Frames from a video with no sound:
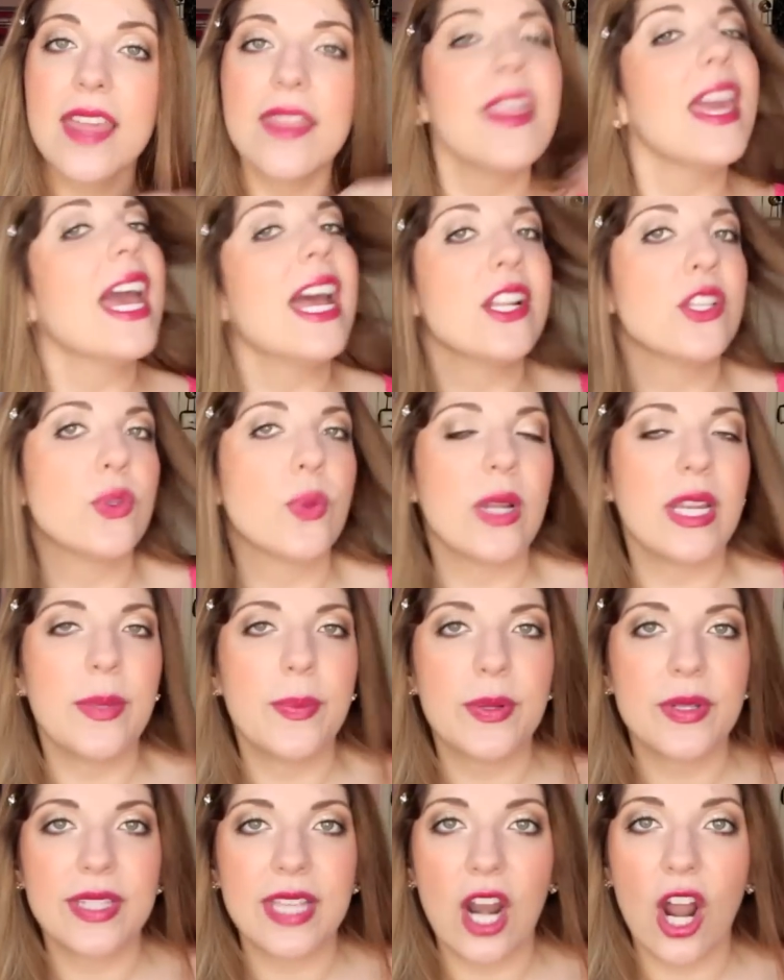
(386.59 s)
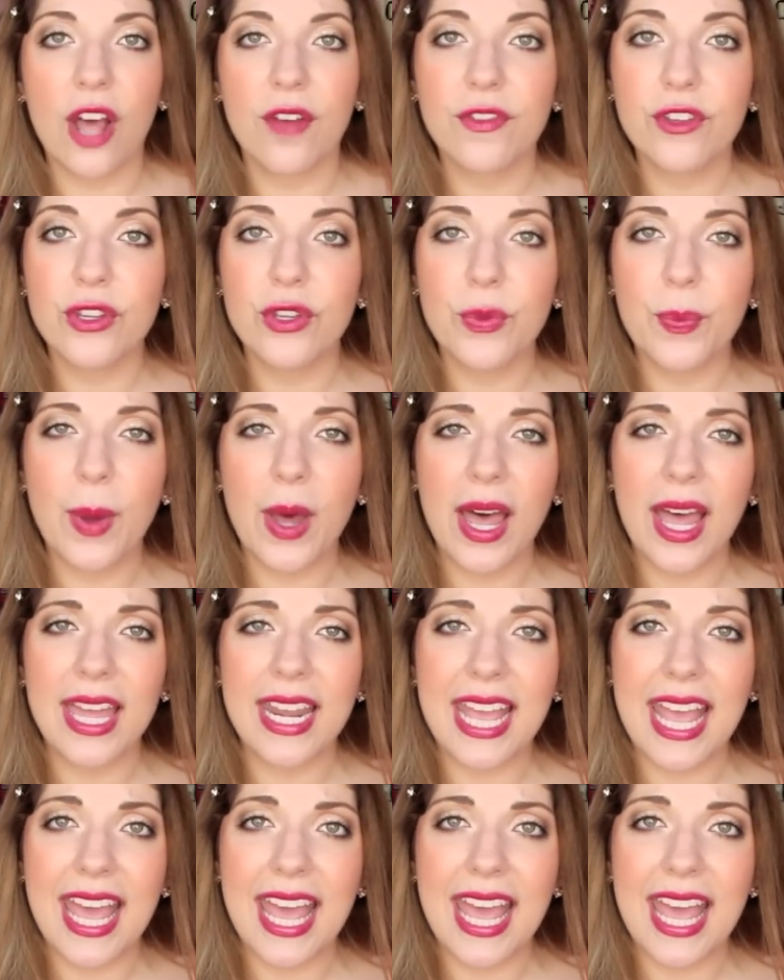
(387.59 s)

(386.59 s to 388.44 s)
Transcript: they had 20% off coupon,